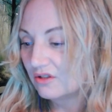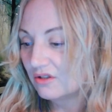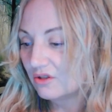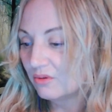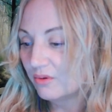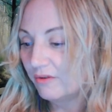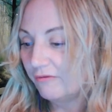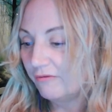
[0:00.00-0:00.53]

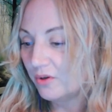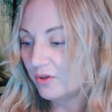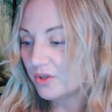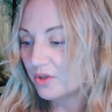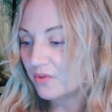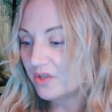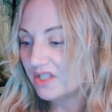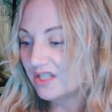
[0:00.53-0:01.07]
to refer
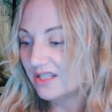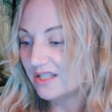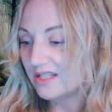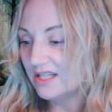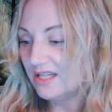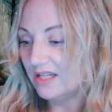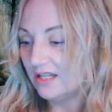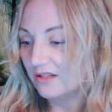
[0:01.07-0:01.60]
to a
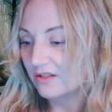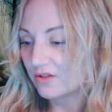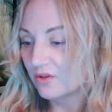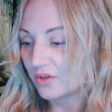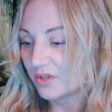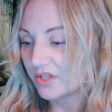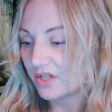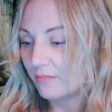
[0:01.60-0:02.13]
disease
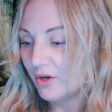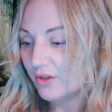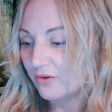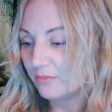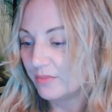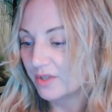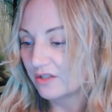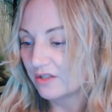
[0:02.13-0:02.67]
or some other
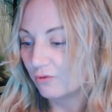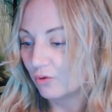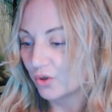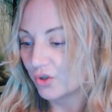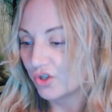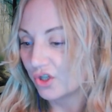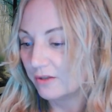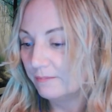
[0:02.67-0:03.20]

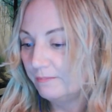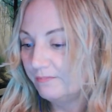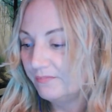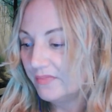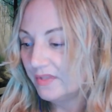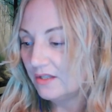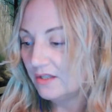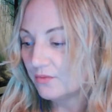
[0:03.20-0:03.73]
misfortune
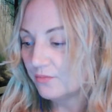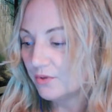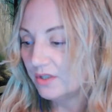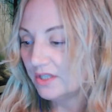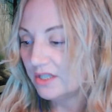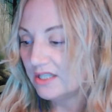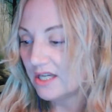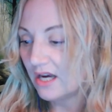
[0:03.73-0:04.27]
is
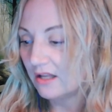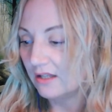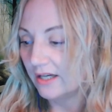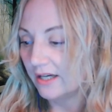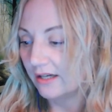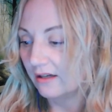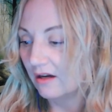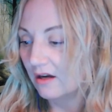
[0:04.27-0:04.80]
really
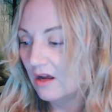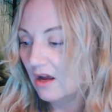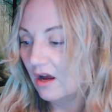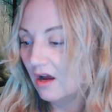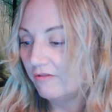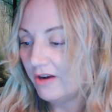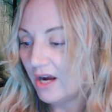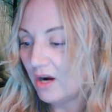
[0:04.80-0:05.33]
telling
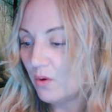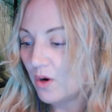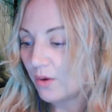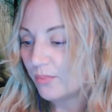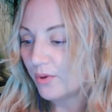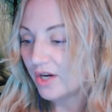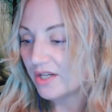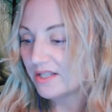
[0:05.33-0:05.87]
of how our
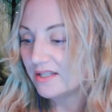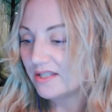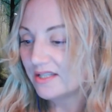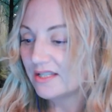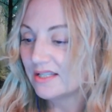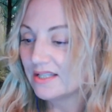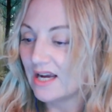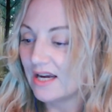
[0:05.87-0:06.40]
present
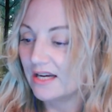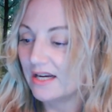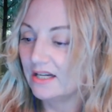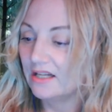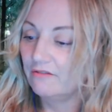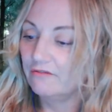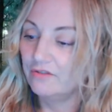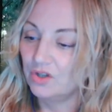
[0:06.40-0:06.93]

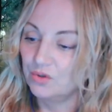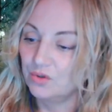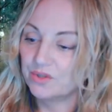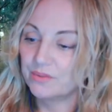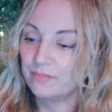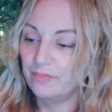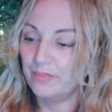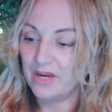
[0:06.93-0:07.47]
society
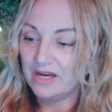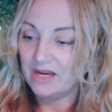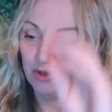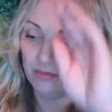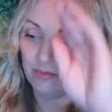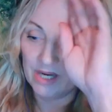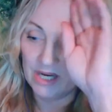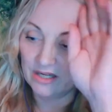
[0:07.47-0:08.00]
views baby
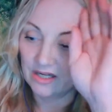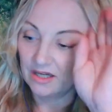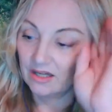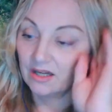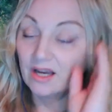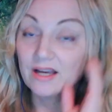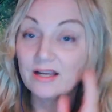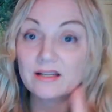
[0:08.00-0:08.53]
making.
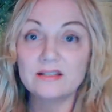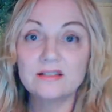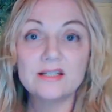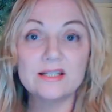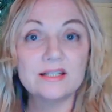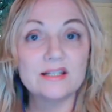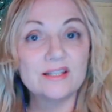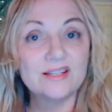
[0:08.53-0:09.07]
And
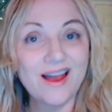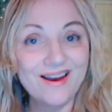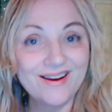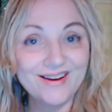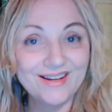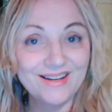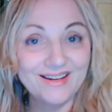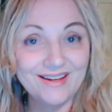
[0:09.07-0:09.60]

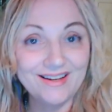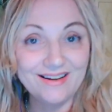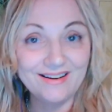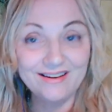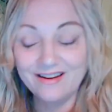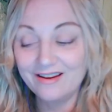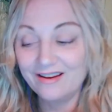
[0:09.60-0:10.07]
society,